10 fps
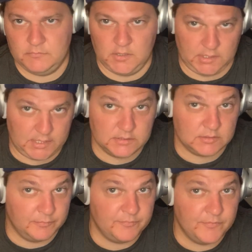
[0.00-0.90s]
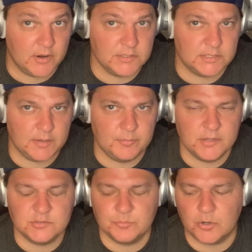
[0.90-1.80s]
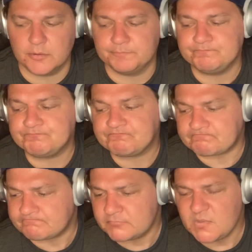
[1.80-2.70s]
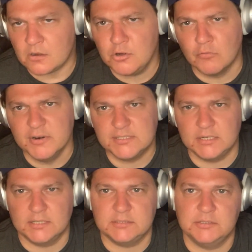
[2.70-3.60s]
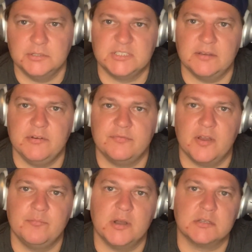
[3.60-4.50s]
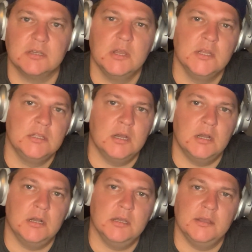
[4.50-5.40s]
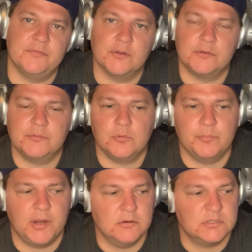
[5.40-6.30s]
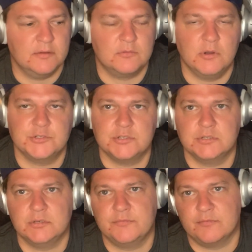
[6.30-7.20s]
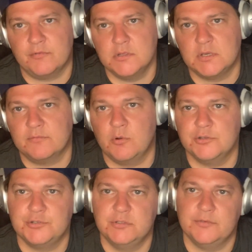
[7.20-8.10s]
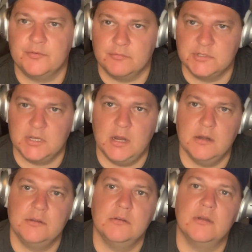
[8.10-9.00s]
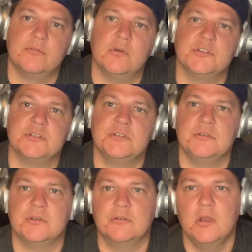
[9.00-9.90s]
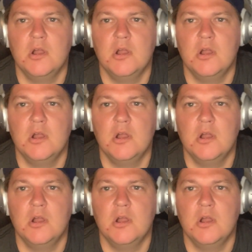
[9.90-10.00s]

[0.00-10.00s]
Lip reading: against the very same benchmark. No reason not to do it. $75. If your parents have questions, if your friends have questions, if you're retired, you have questions, you can